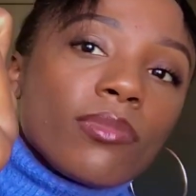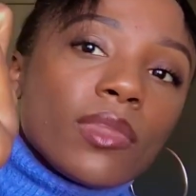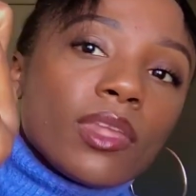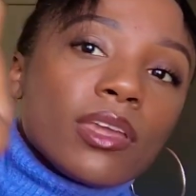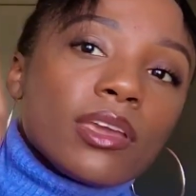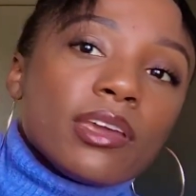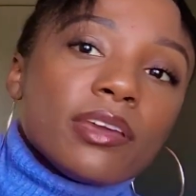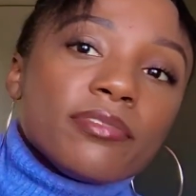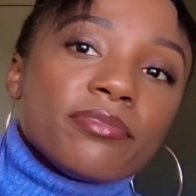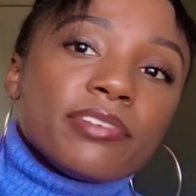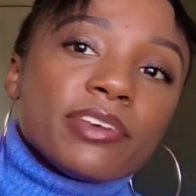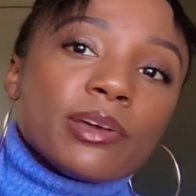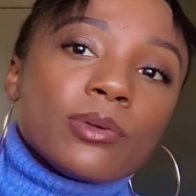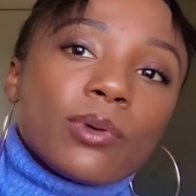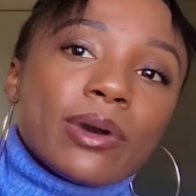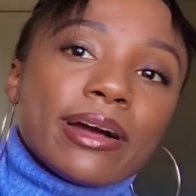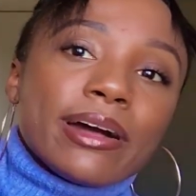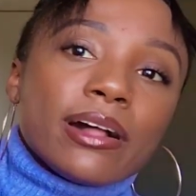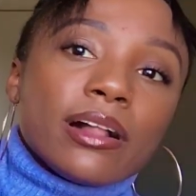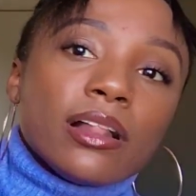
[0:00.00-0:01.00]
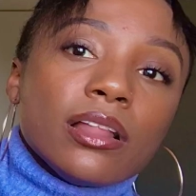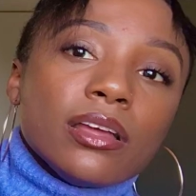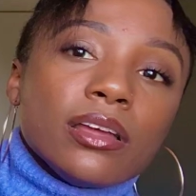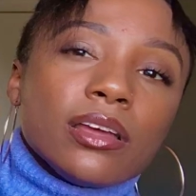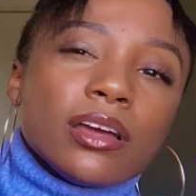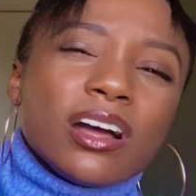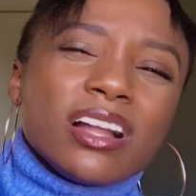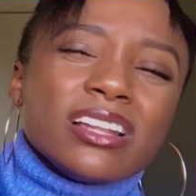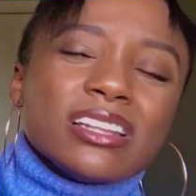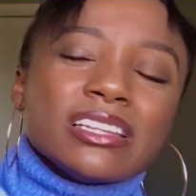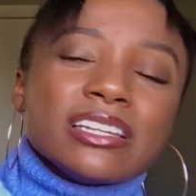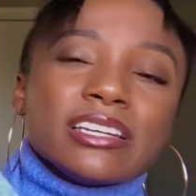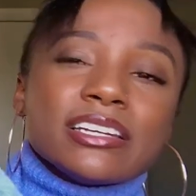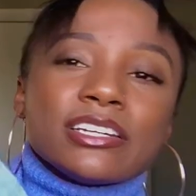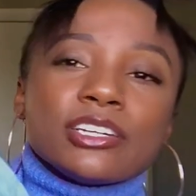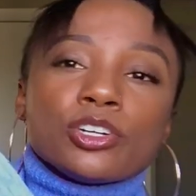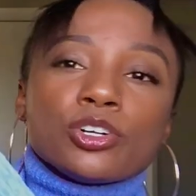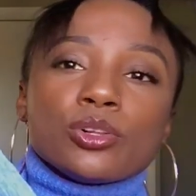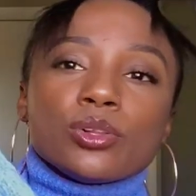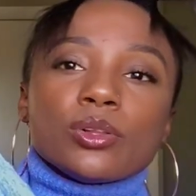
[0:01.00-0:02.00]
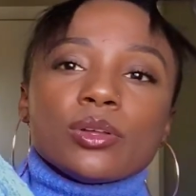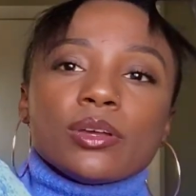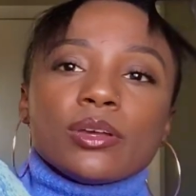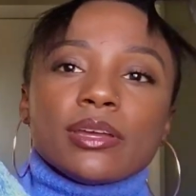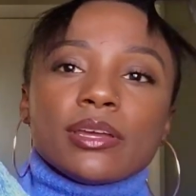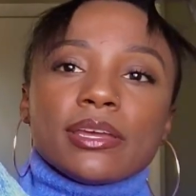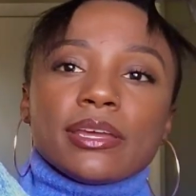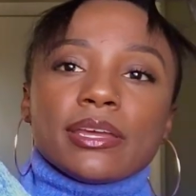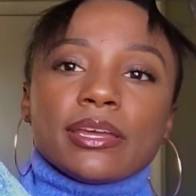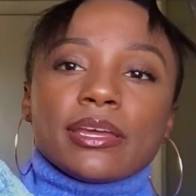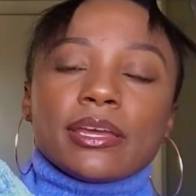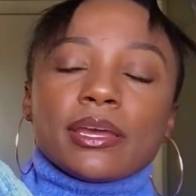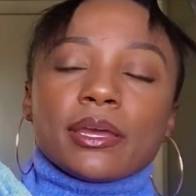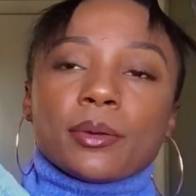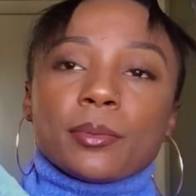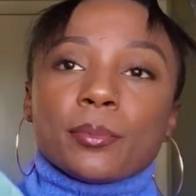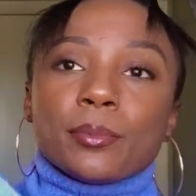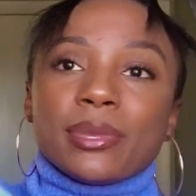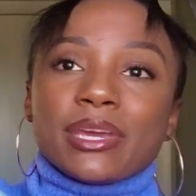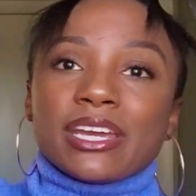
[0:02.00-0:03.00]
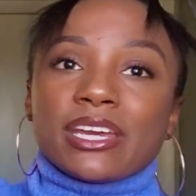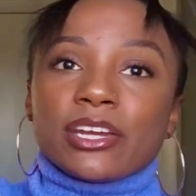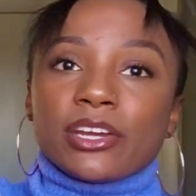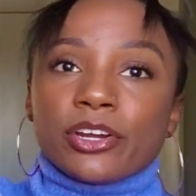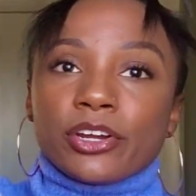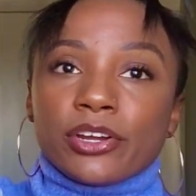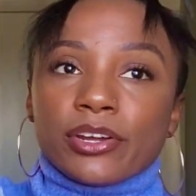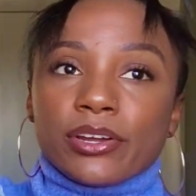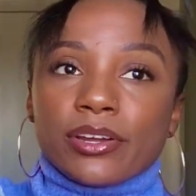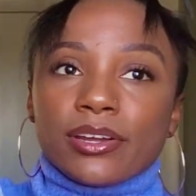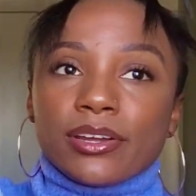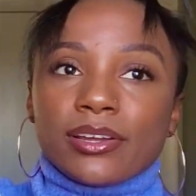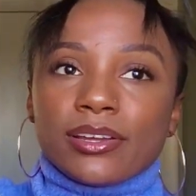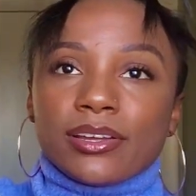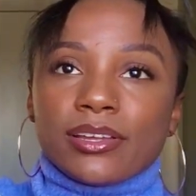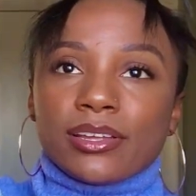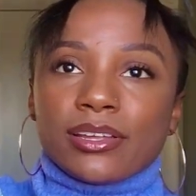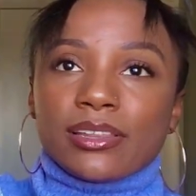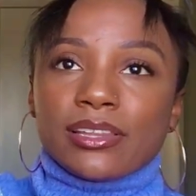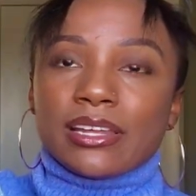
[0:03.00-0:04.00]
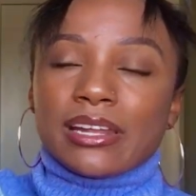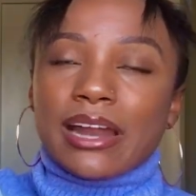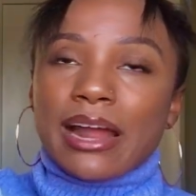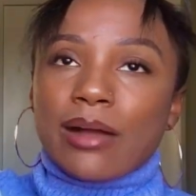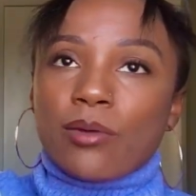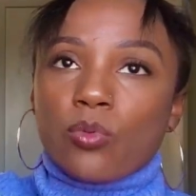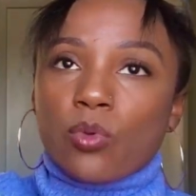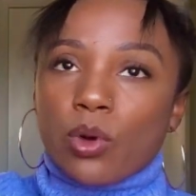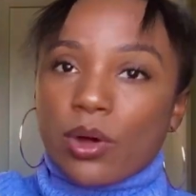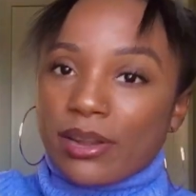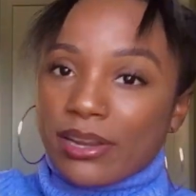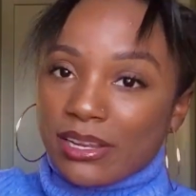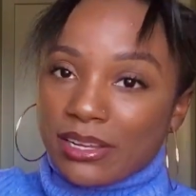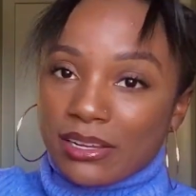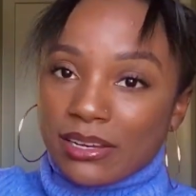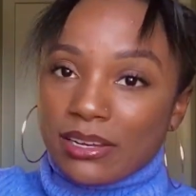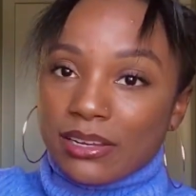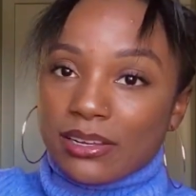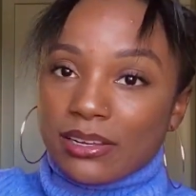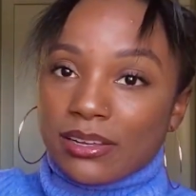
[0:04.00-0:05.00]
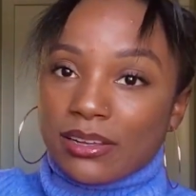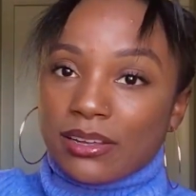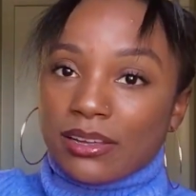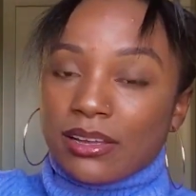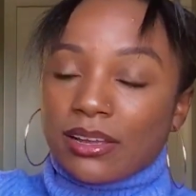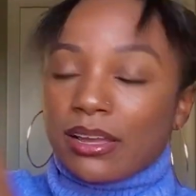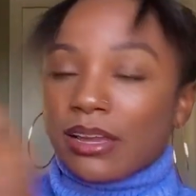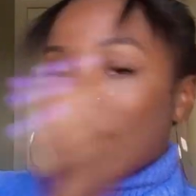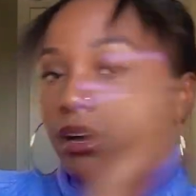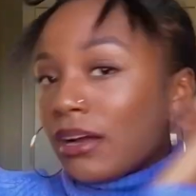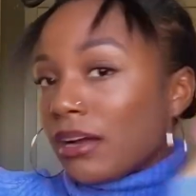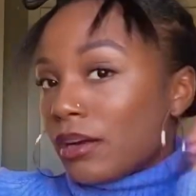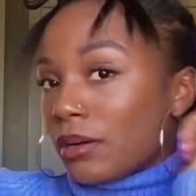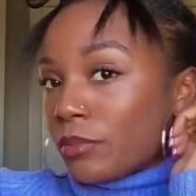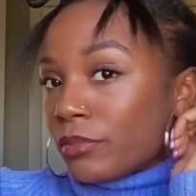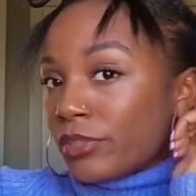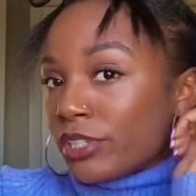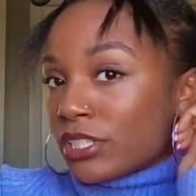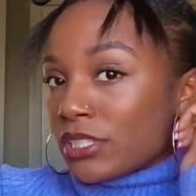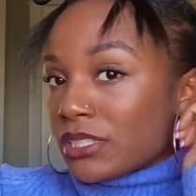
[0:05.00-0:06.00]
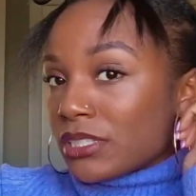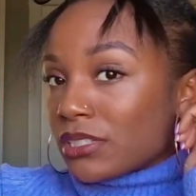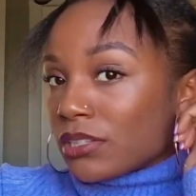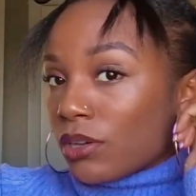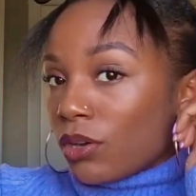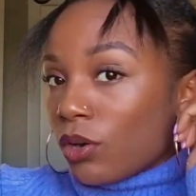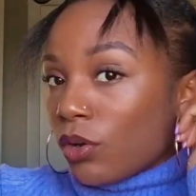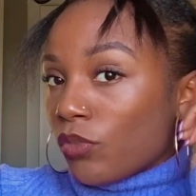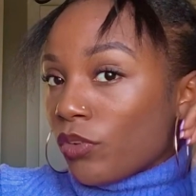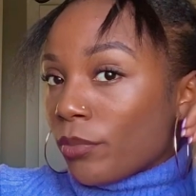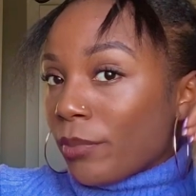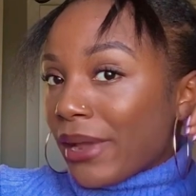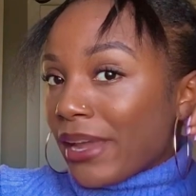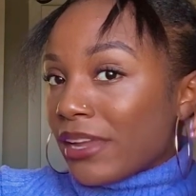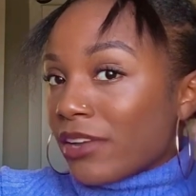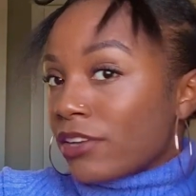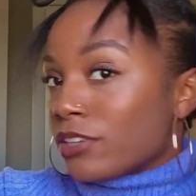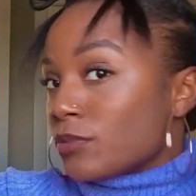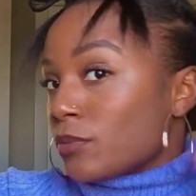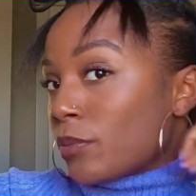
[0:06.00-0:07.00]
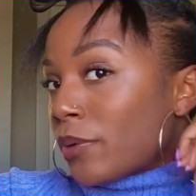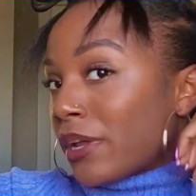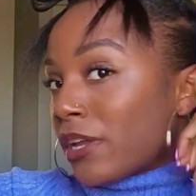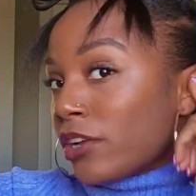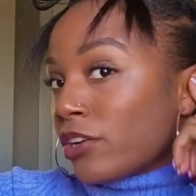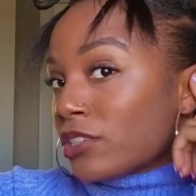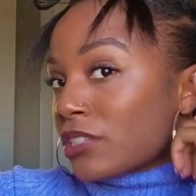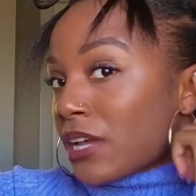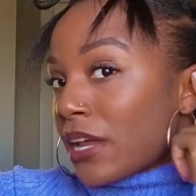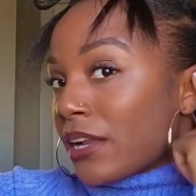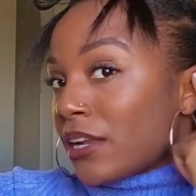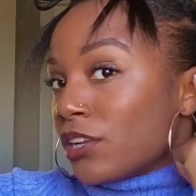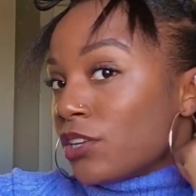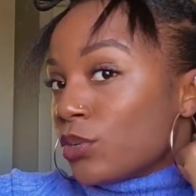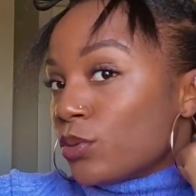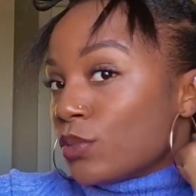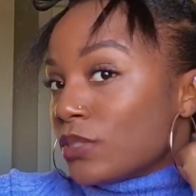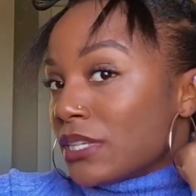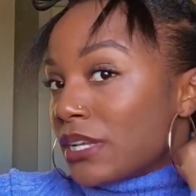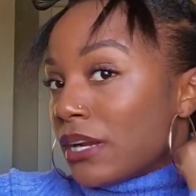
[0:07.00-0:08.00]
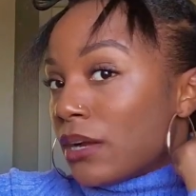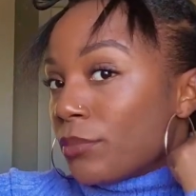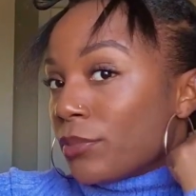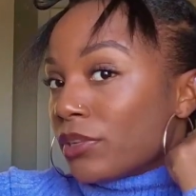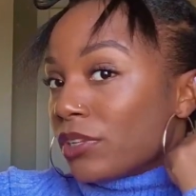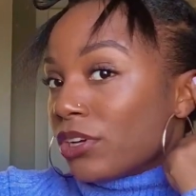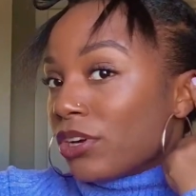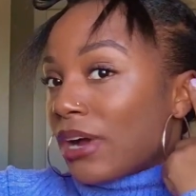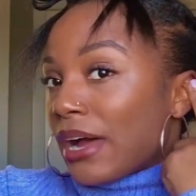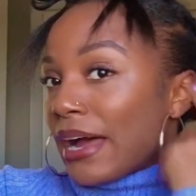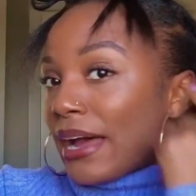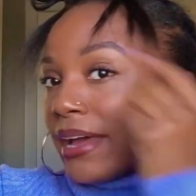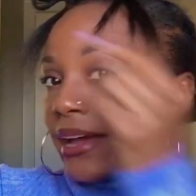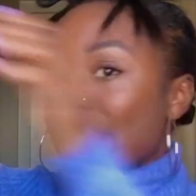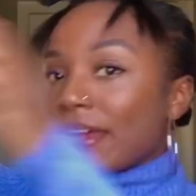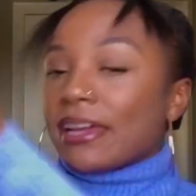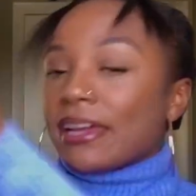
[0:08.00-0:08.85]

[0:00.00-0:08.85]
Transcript: it fit well. A little bigger than I wanted, um, just over my ears, but my ears kind of do sit up a little high.